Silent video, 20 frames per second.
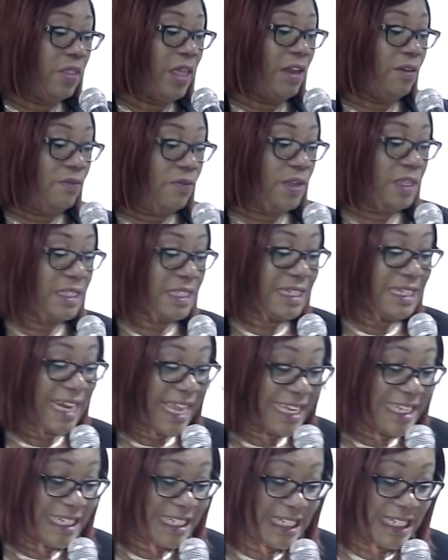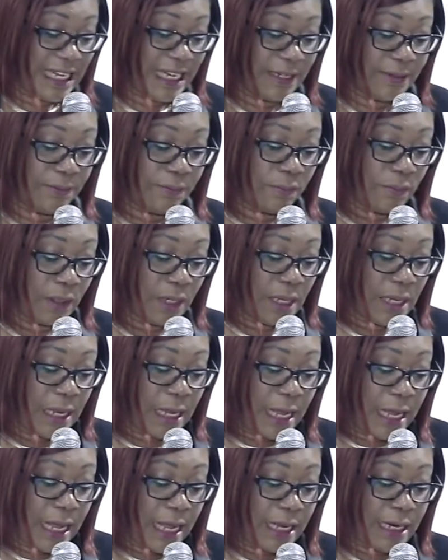that verse 19.
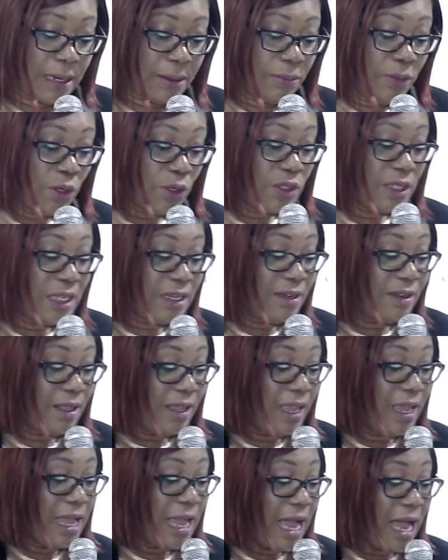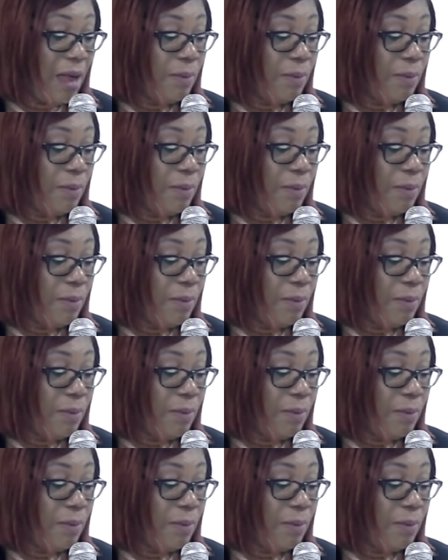And I'm using the